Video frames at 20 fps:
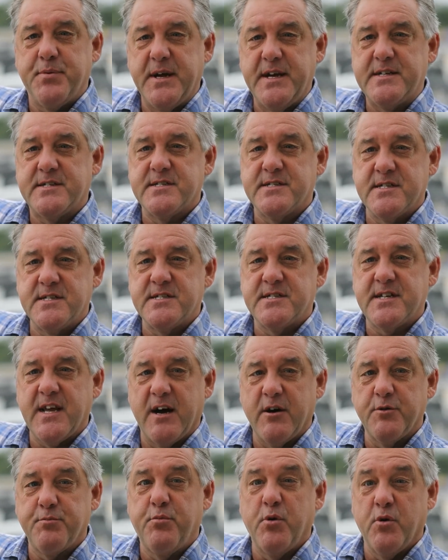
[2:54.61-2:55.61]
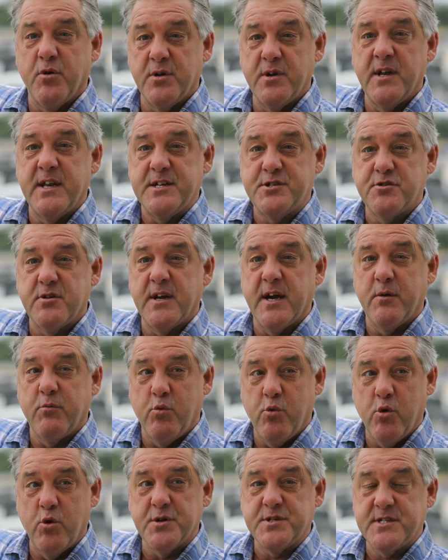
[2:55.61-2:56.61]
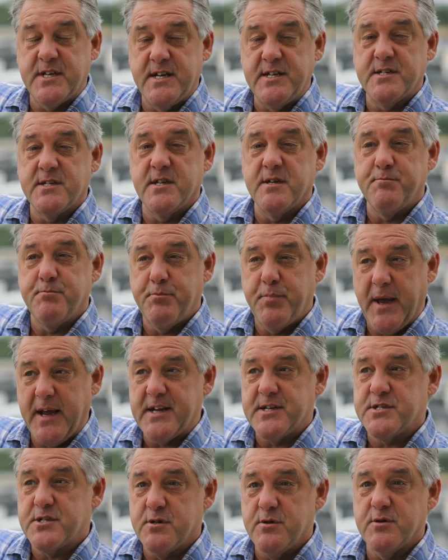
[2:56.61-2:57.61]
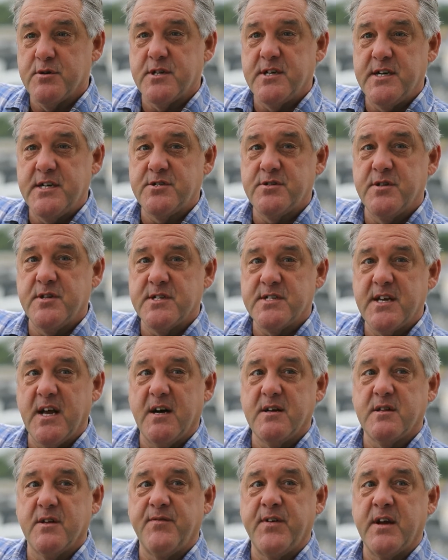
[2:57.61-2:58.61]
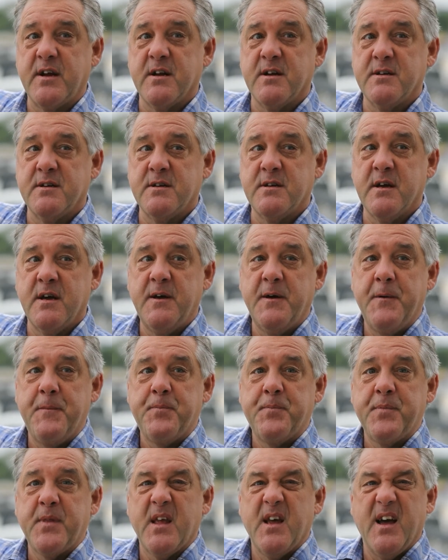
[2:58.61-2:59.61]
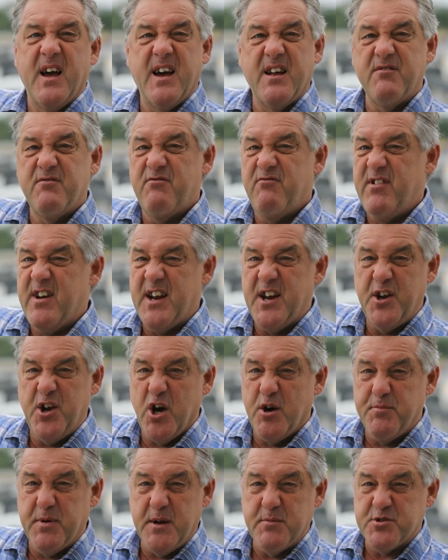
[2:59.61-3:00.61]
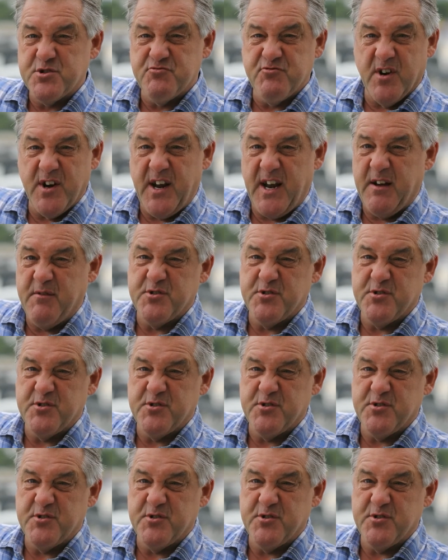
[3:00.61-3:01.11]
Peter's in Southbourne, literally I walked into the biggest school theatre in the south of England, and really nobody was running it.